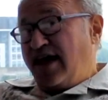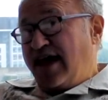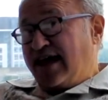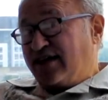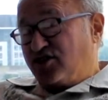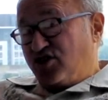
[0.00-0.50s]

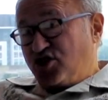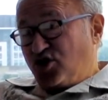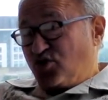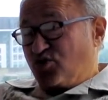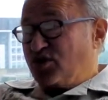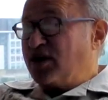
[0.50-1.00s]
as the
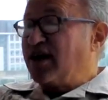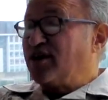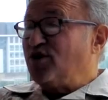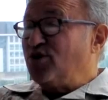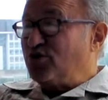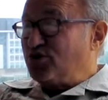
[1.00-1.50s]
children
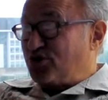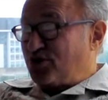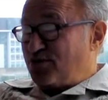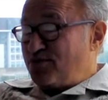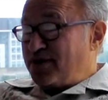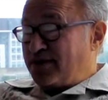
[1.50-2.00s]
get
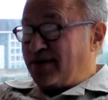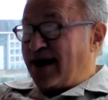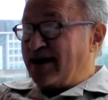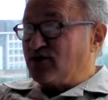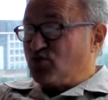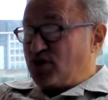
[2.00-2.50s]
older,
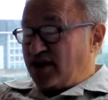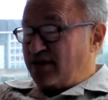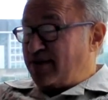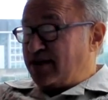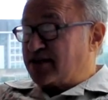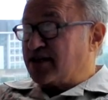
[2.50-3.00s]
minimize
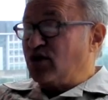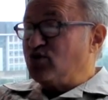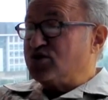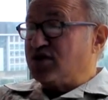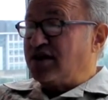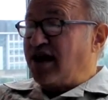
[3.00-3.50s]
really means
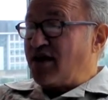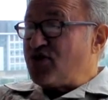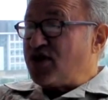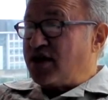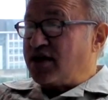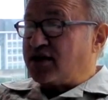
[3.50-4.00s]
close to
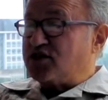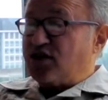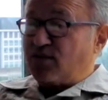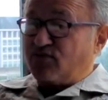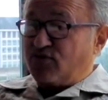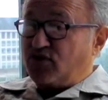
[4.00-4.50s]
nothing,
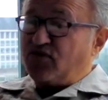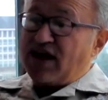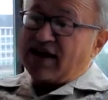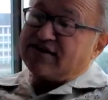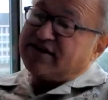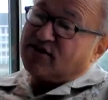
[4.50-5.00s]
except for the
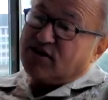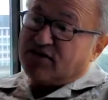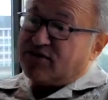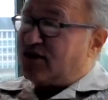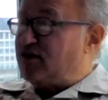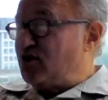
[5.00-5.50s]
fact that they're
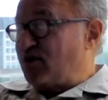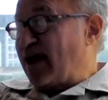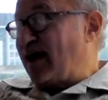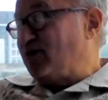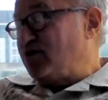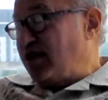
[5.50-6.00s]
living in your
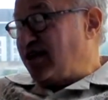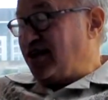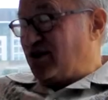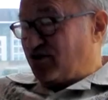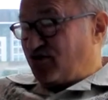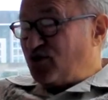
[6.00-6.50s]
house,
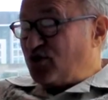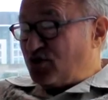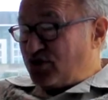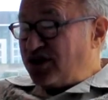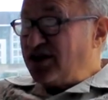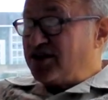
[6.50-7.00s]
eating your
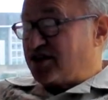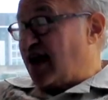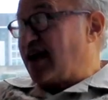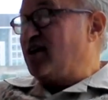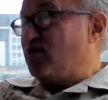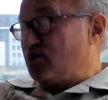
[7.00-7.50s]
food. It's
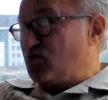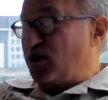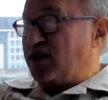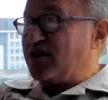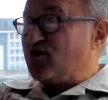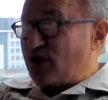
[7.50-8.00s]
not clear it's
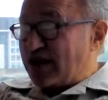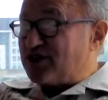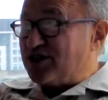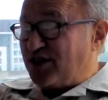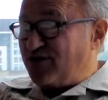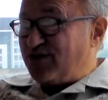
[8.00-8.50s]
really
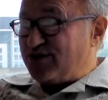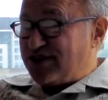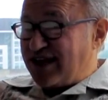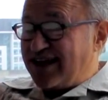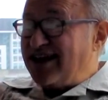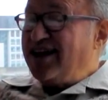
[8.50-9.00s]
aggression if you
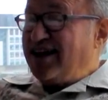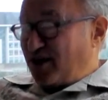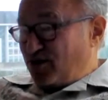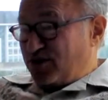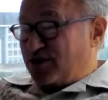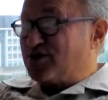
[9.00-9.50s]
say,
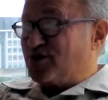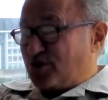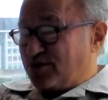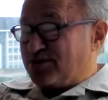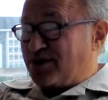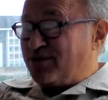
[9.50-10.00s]
here are the
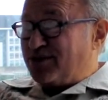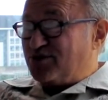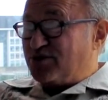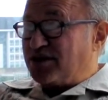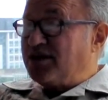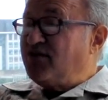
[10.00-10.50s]
terms on which
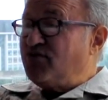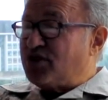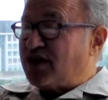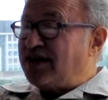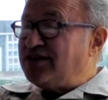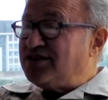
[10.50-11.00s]
you can live
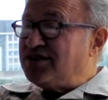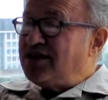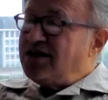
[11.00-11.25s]
with us.